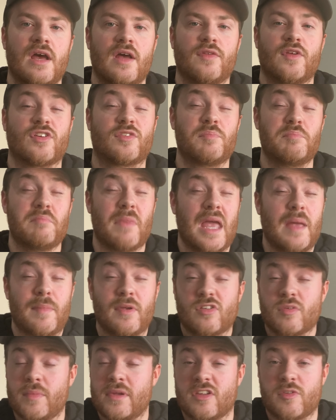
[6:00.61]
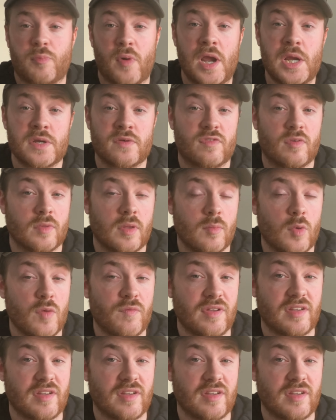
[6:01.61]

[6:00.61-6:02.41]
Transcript: There's maybe some inspiration from the movie